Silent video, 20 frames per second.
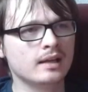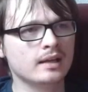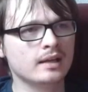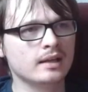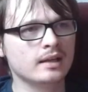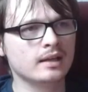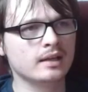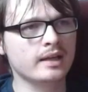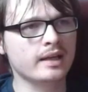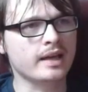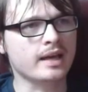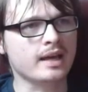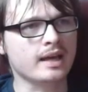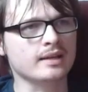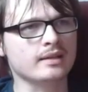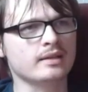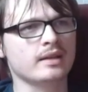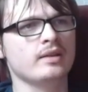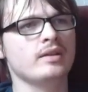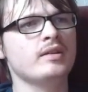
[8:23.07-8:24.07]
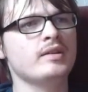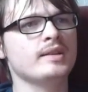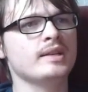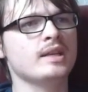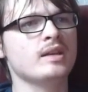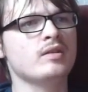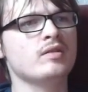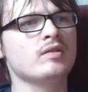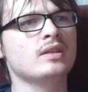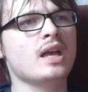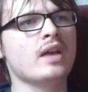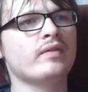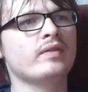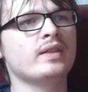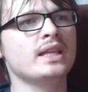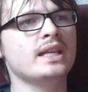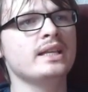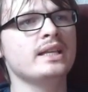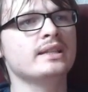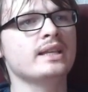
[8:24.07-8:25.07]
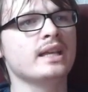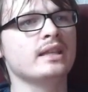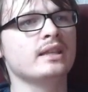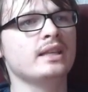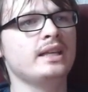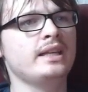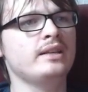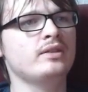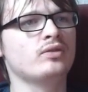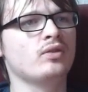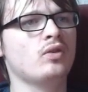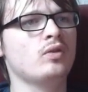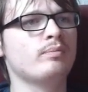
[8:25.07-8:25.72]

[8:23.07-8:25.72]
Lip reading: yeah, so you could definitely set these up